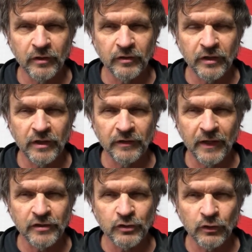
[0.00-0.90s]
to get
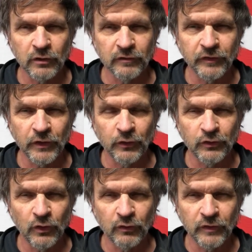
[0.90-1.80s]
that serve that goes
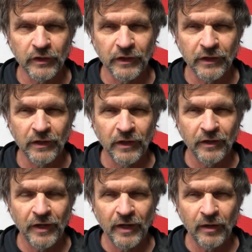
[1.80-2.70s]
over the
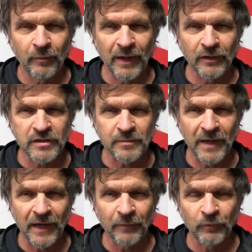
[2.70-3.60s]
net and bounces back.